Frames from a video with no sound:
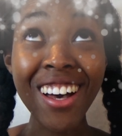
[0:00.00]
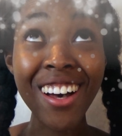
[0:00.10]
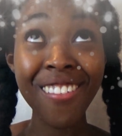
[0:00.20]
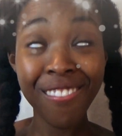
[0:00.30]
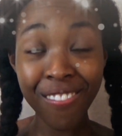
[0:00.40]

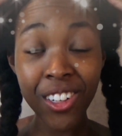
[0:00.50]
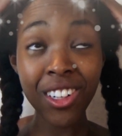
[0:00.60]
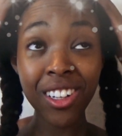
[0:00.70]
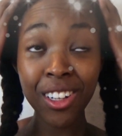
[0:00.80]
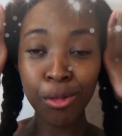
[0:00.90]
a
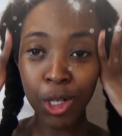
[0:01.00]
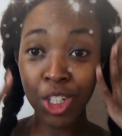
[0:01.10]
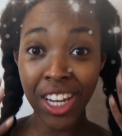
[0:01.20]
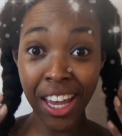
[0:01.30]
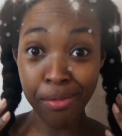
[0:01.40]
full wash
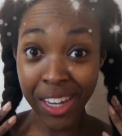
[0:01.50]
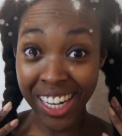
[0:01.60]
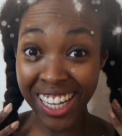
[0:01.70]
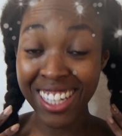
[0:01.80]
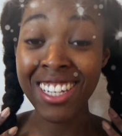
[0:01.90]
day,
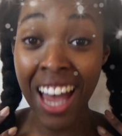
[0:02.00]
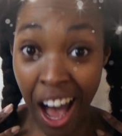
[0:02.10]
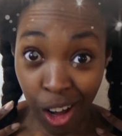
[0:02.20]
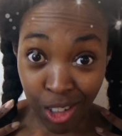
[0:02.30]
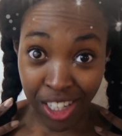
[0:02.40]
meaning
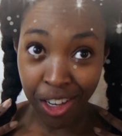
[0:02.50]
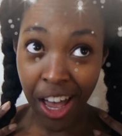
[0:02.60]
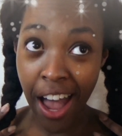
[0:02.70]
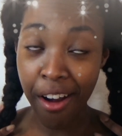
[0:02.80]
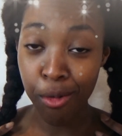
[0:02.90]
dousing your
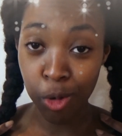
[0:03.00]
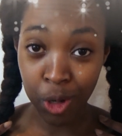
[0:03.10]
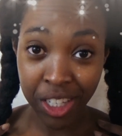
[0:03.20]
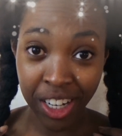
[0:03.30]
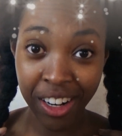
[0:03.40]
hair in
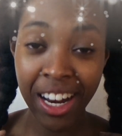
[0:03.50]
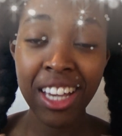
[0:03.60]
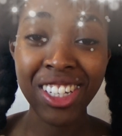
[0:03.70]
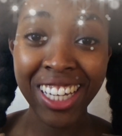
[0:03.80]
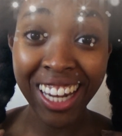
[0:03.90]
water and
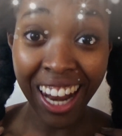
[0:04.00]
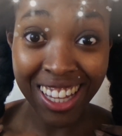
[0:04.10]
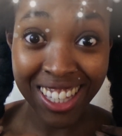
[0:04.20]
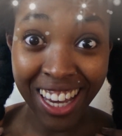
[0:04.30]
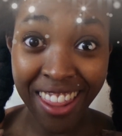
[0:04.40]
actually
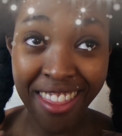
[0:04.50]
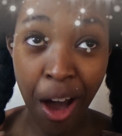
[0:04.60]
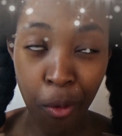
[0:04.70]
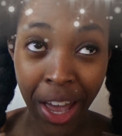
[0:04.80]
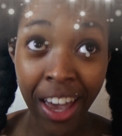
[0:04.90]
cleansing it
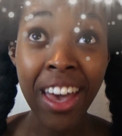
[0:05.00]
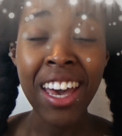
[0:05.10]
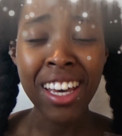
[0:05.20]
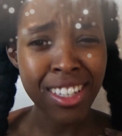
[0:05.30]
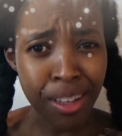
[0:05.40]
that way,
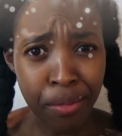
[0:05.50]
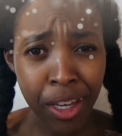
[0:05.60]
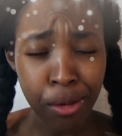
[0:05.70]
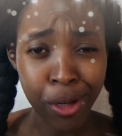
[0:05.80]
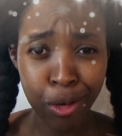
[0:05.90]
is something
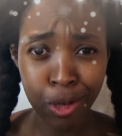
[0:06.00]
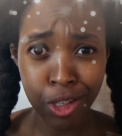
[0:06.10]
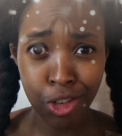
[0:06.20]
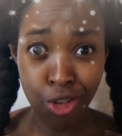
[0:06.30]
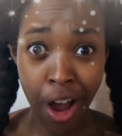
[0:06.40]
you might want
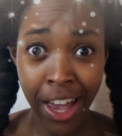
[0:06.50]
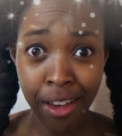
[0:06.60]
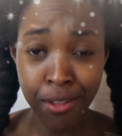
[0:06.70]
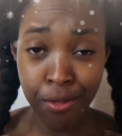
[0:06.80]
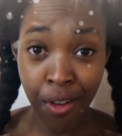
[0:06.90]
to try
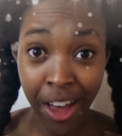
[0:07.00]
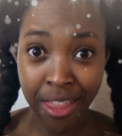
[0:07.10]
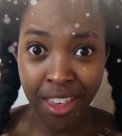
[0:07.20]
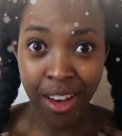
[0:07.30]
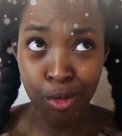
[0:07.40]
if you find
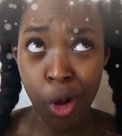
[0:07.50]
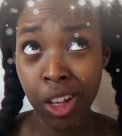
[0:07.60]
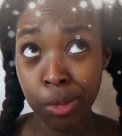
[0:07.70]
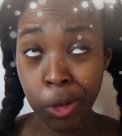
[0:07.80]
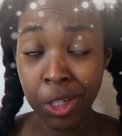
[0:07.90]
that while
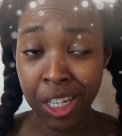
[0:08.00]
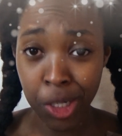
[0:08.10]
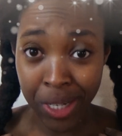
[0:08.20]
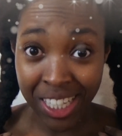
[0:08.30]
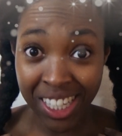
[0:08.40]
sporting
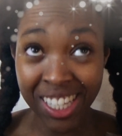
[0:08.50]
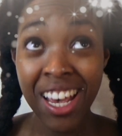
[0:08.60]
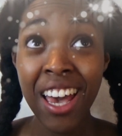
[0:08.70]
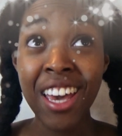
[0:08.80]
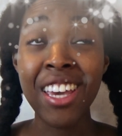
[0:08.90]
twists,
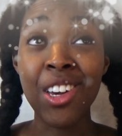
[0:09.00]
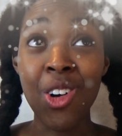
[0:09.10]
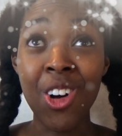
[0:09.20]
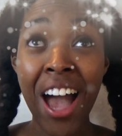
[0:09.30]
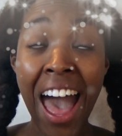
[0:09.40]

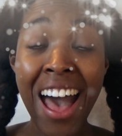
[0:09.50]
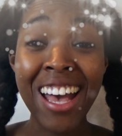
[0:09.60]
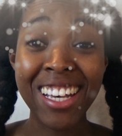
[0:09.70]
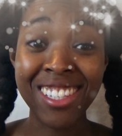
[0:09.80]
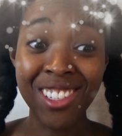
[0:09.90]
your hair
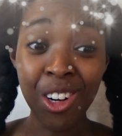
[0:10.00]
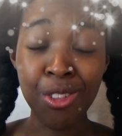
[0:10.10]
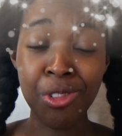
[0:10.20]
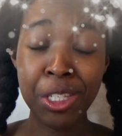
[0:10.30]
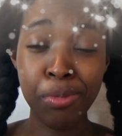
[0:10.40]
is
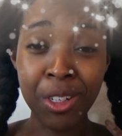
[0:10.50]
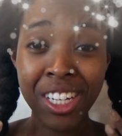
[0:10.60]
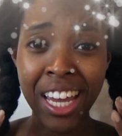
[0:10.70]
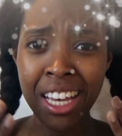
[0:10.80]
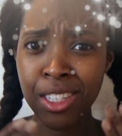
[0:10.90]
not
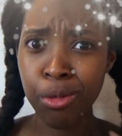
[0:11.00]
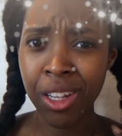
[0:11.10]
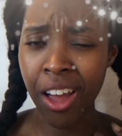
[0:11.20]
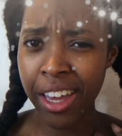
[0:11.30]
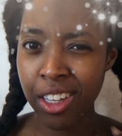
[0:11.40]
responding as you would
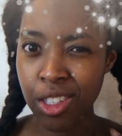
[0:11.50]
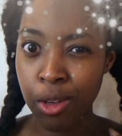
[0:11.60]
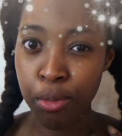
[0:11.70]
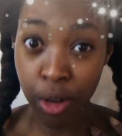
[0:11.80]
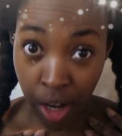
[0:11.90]
like to
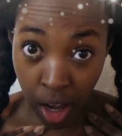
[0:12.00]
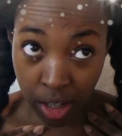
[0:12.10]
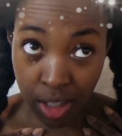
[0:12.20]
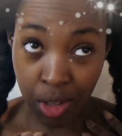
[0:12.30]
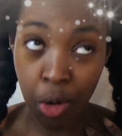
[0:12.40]

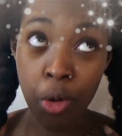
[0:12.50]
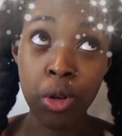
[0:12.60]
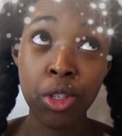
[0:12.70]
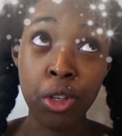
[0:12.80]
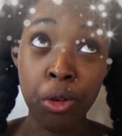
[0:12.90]
products or
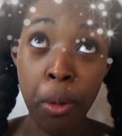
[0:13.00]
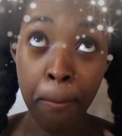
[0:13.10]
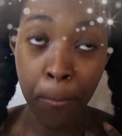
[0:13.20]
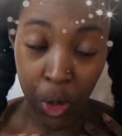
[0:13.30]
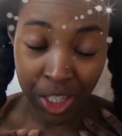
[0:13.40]
to
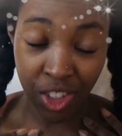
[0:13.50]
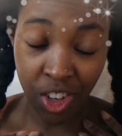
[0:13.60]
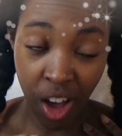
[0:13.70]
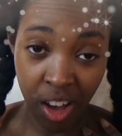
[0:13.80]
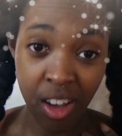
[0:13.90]
moisture,